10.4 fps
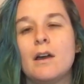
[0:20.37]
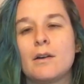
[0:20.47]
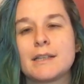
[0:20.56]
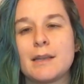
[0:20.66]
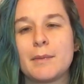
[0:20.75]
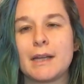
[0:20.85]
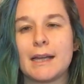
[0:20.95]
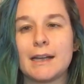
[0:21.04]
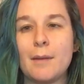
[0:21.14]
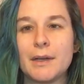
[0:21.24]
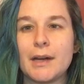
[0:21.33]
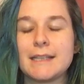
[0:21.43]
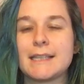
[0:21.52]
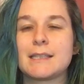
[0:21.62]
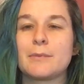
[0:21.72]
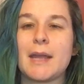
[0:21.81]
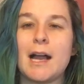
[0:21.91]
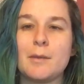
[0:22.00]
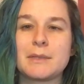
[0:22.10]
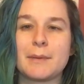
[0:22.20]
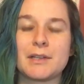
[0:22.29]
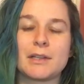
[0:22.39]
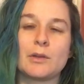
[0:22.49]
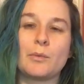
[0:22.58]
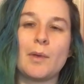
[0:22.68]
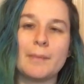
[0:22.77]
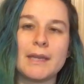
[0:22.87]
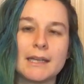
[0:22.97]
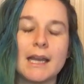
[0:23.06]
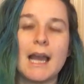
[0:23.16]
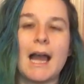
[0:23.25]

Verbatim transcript: or something, economic crisis, and we help especially the women